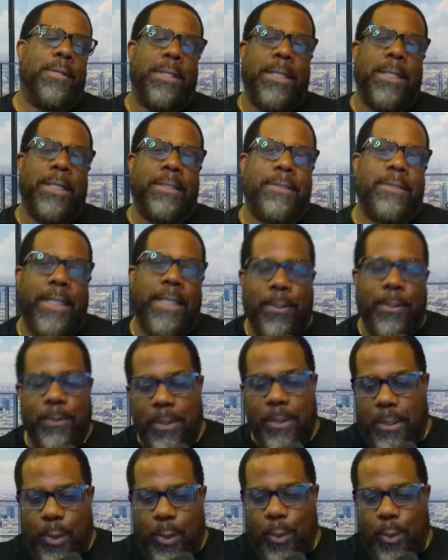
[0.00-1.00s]
continue to
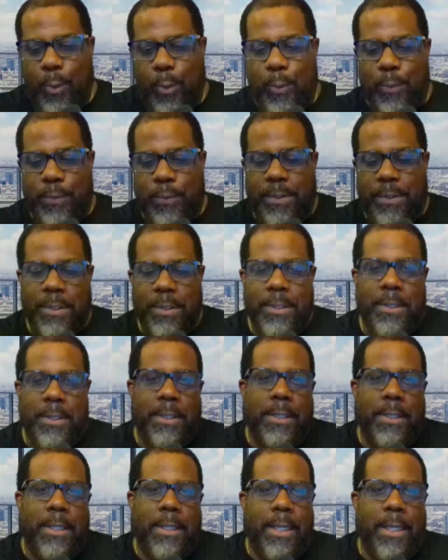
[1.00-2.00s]
hold,
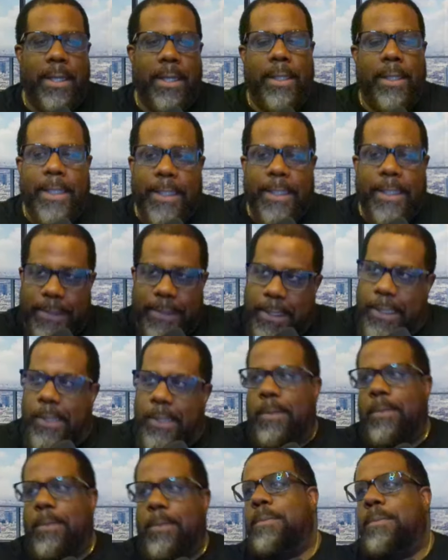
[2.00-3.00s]
and let's
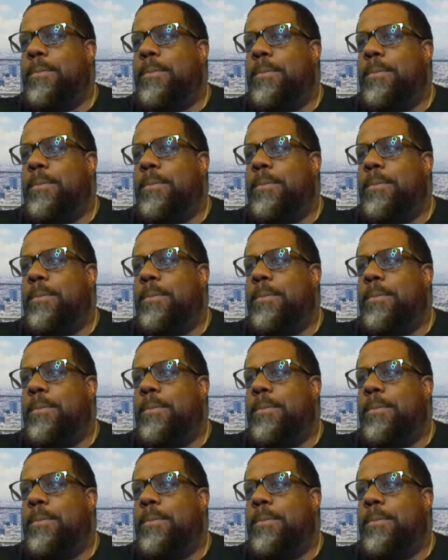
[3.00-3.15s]
go.